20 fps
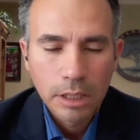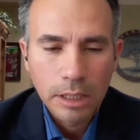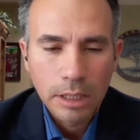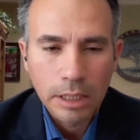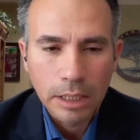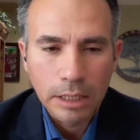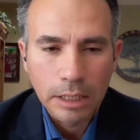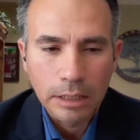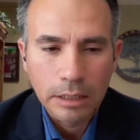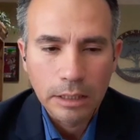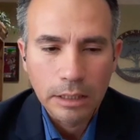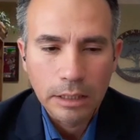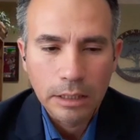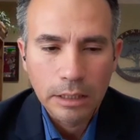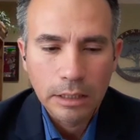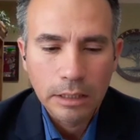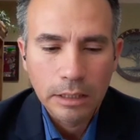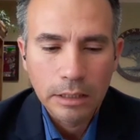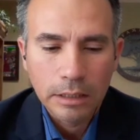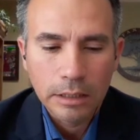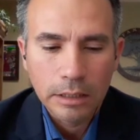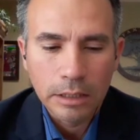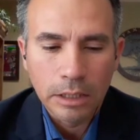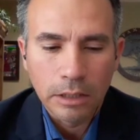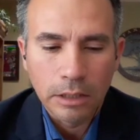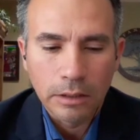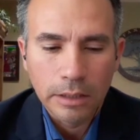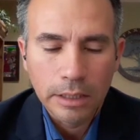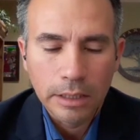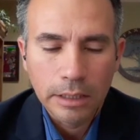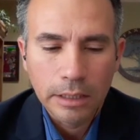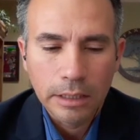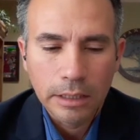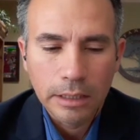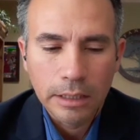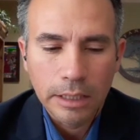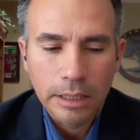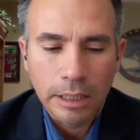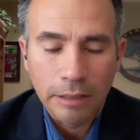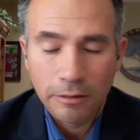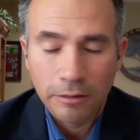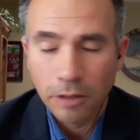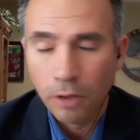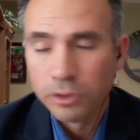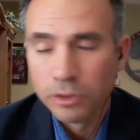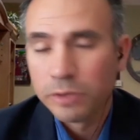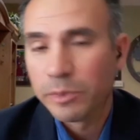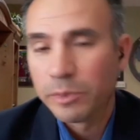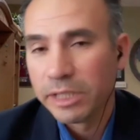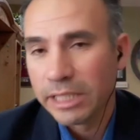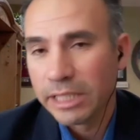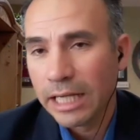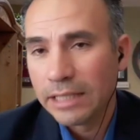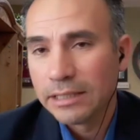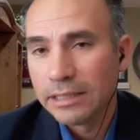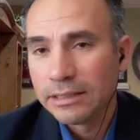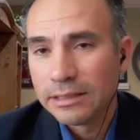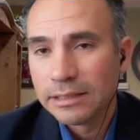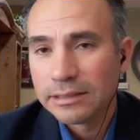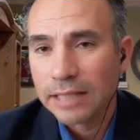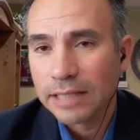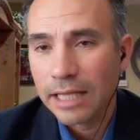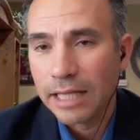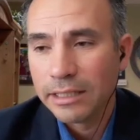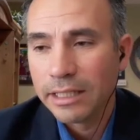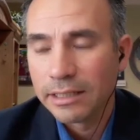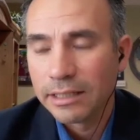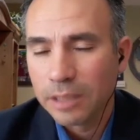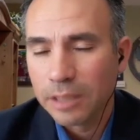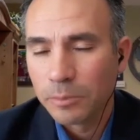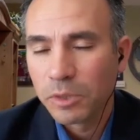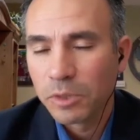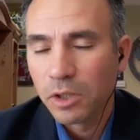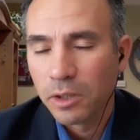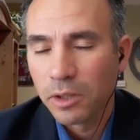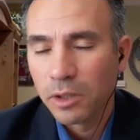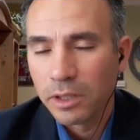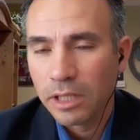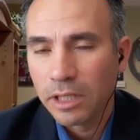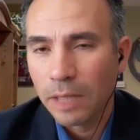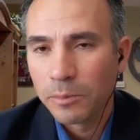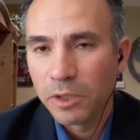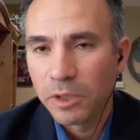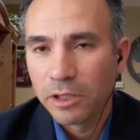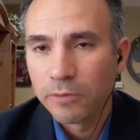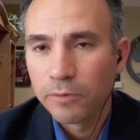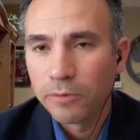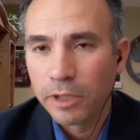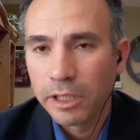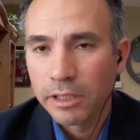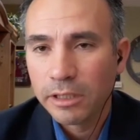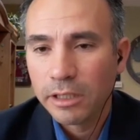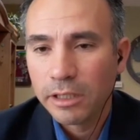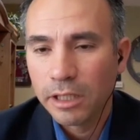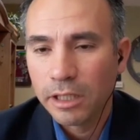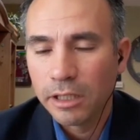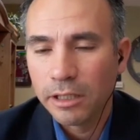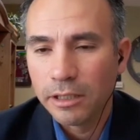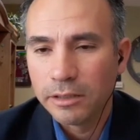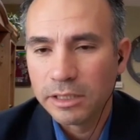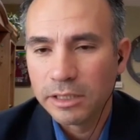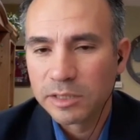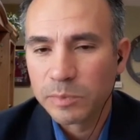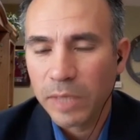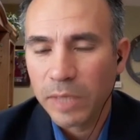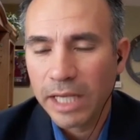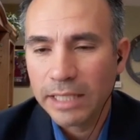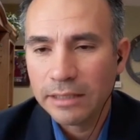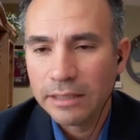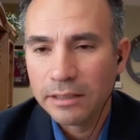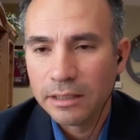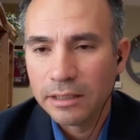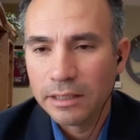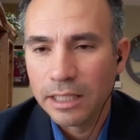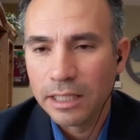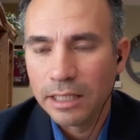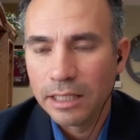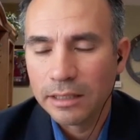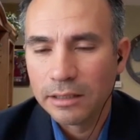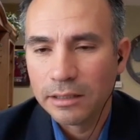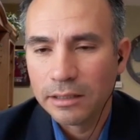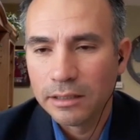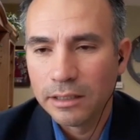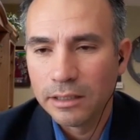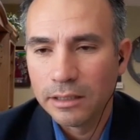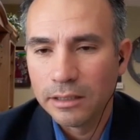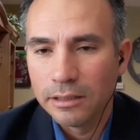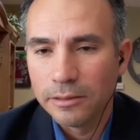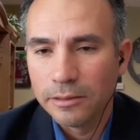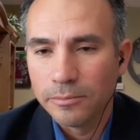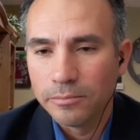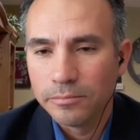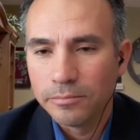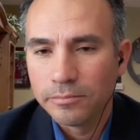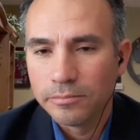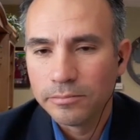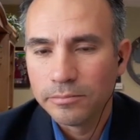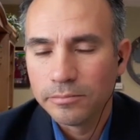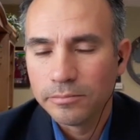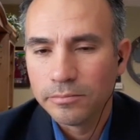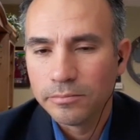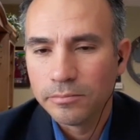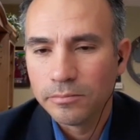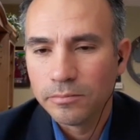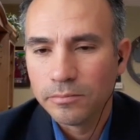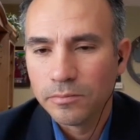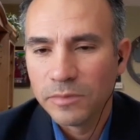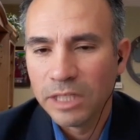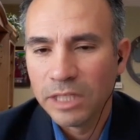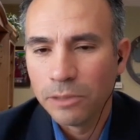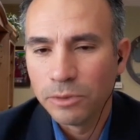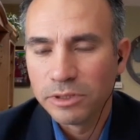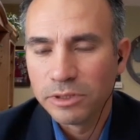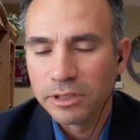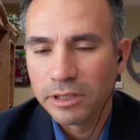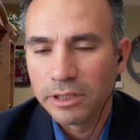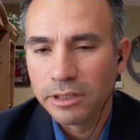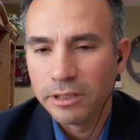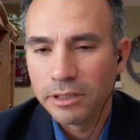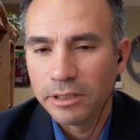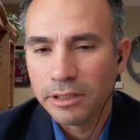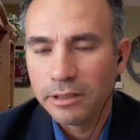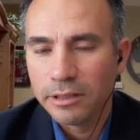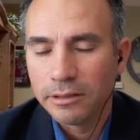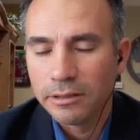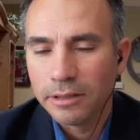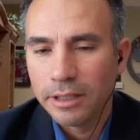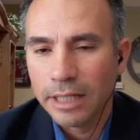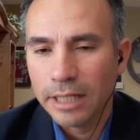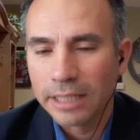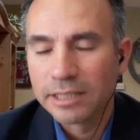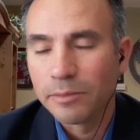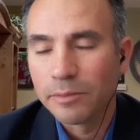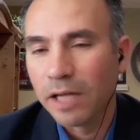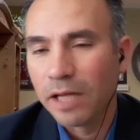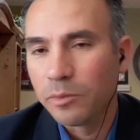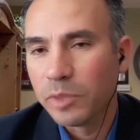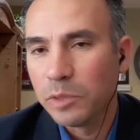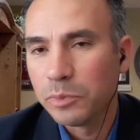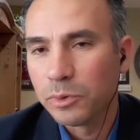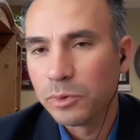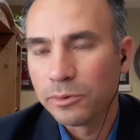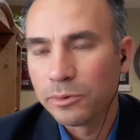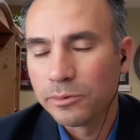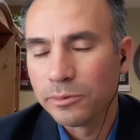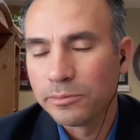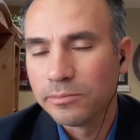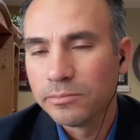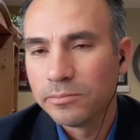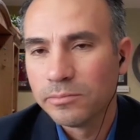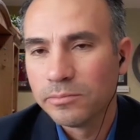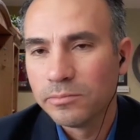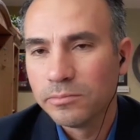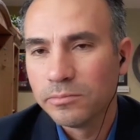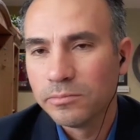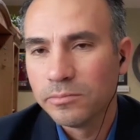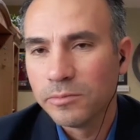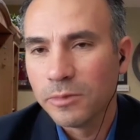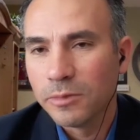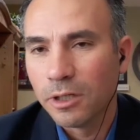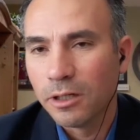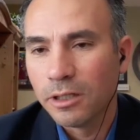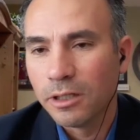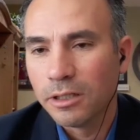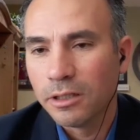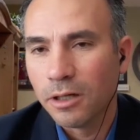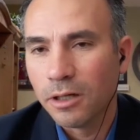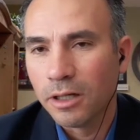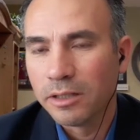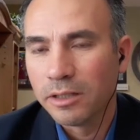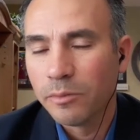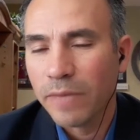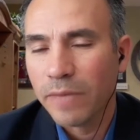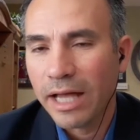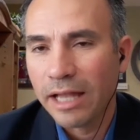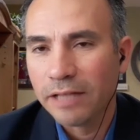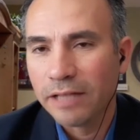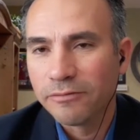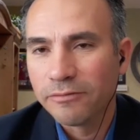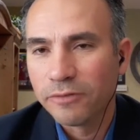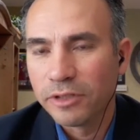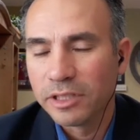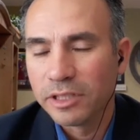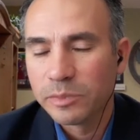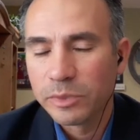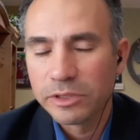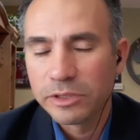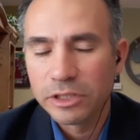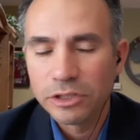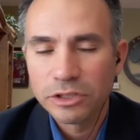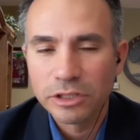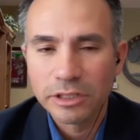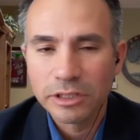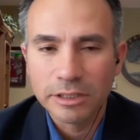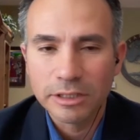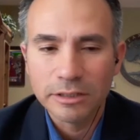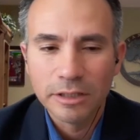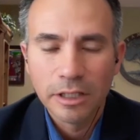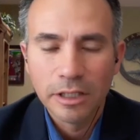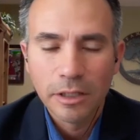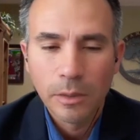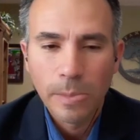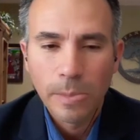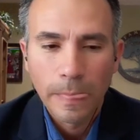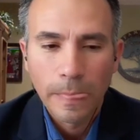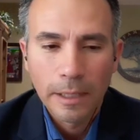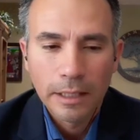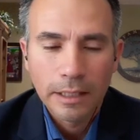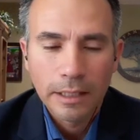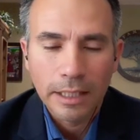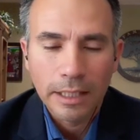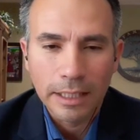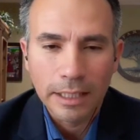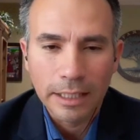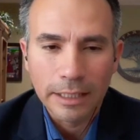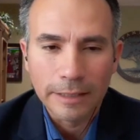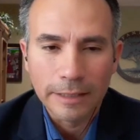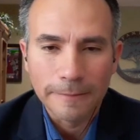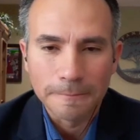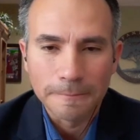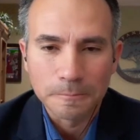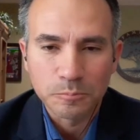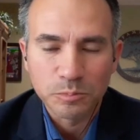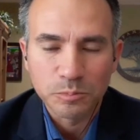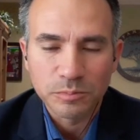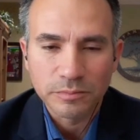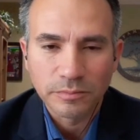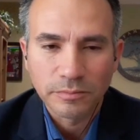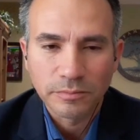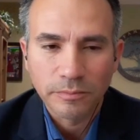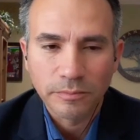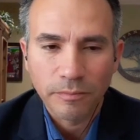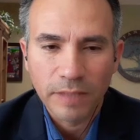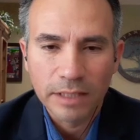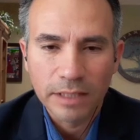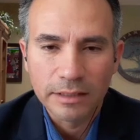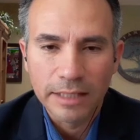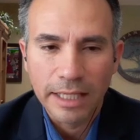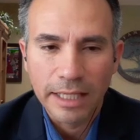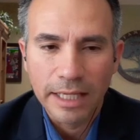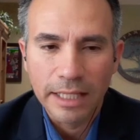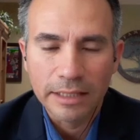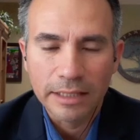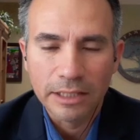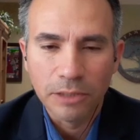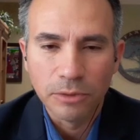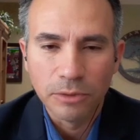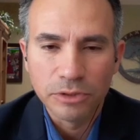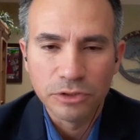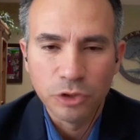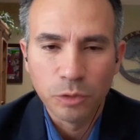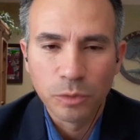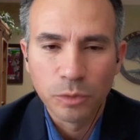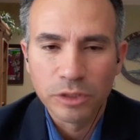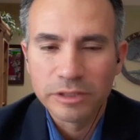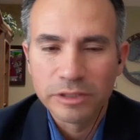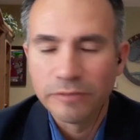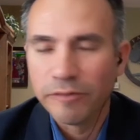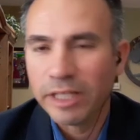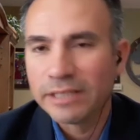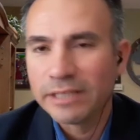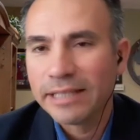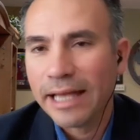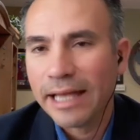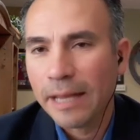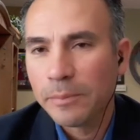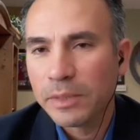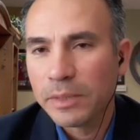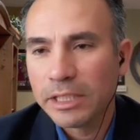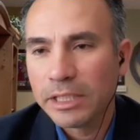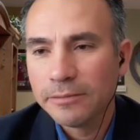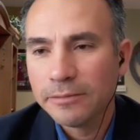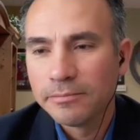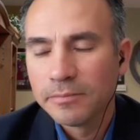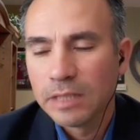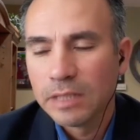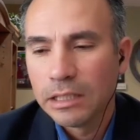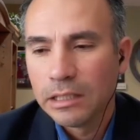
And, you know, and ultimately I did decide, yes, I'm going to run, despite that there was a X amount of people on the ballot for this position and that there was numerous events happening.